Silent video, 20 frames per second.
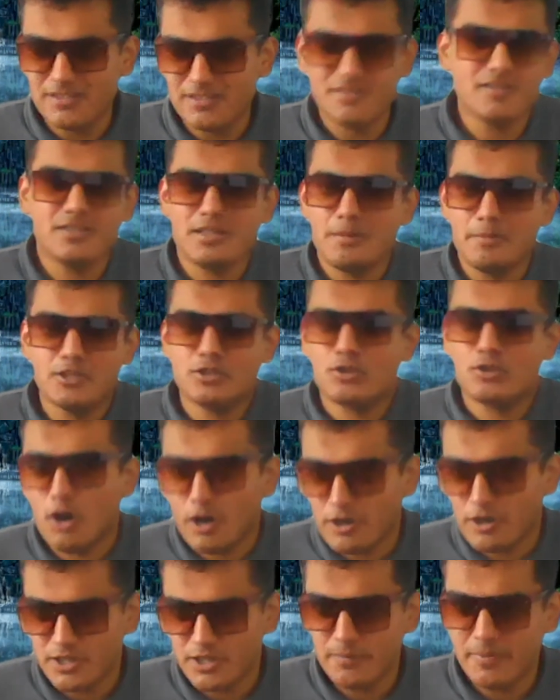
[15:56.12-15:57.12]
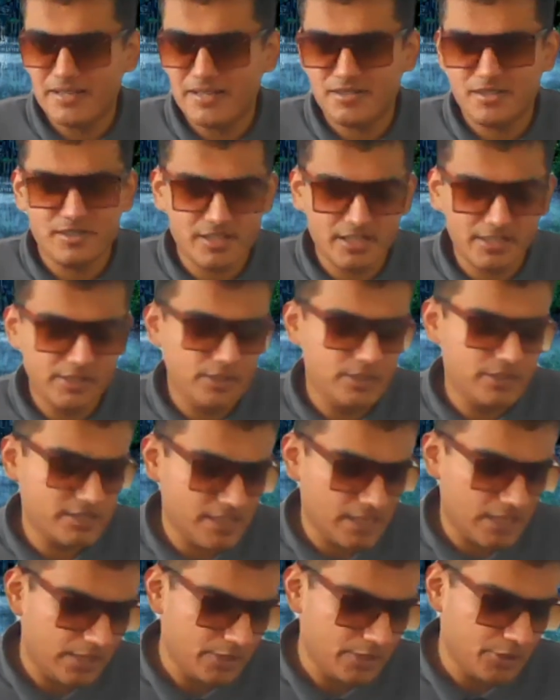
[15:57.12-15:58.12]
assist them in scholarship essays and
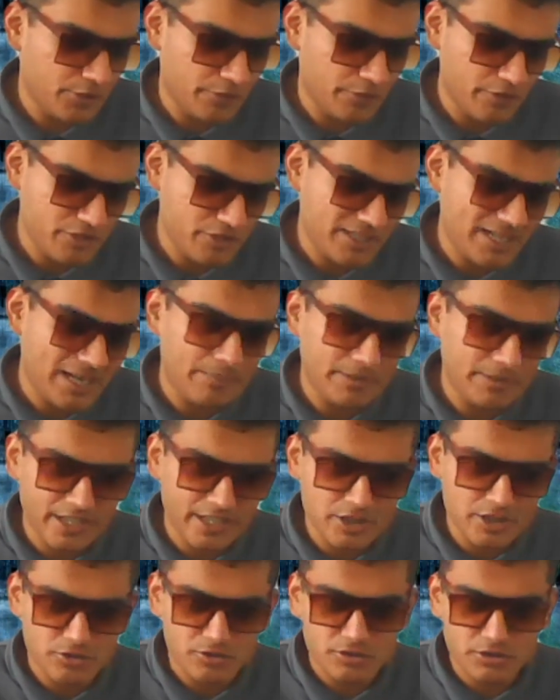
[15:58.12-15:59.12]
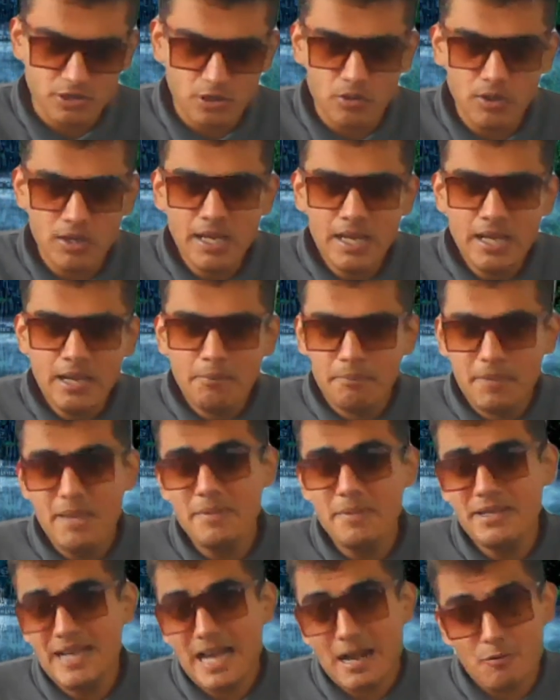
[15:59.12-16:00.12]
these university applications. So
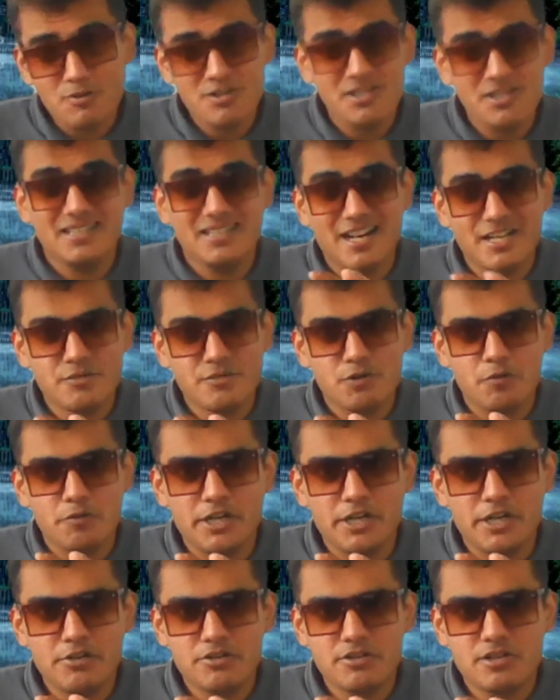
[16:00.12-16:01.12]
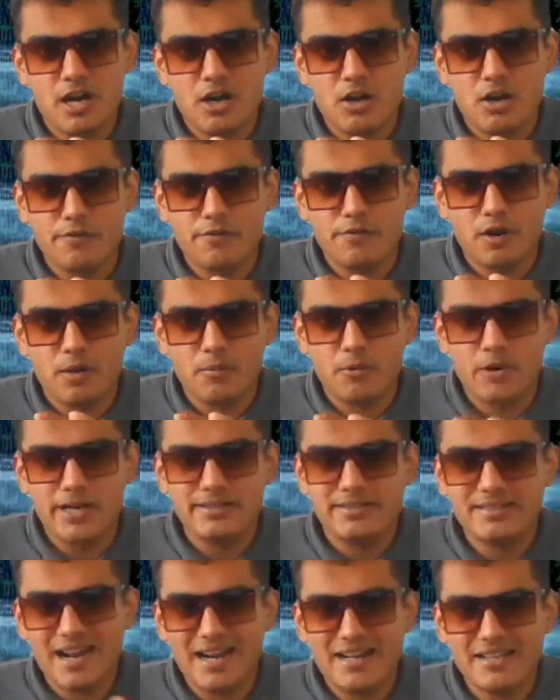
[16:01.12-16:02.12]
maybe I would say that we need to start off from,
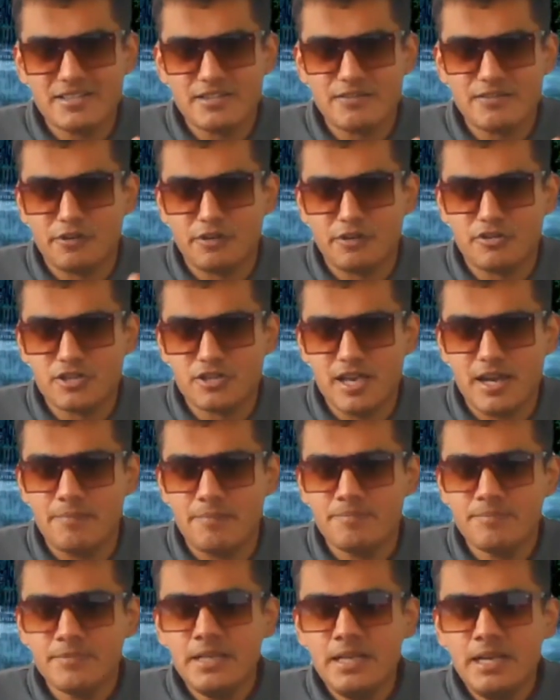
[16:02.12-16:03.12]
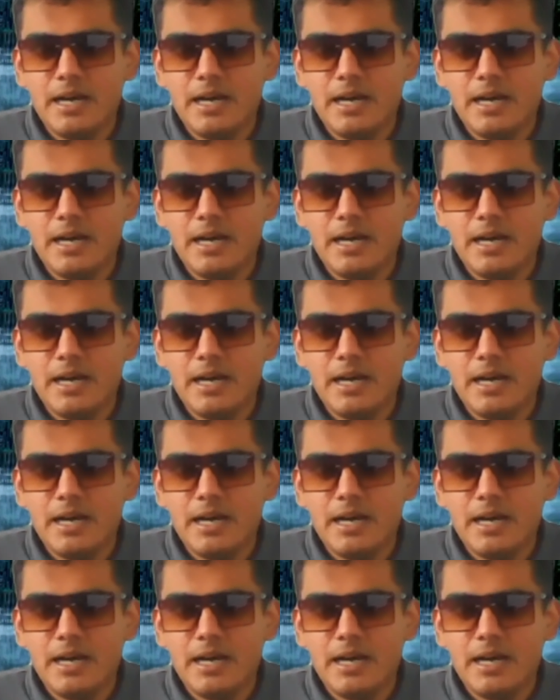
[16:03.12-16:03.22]
right? That is the first step.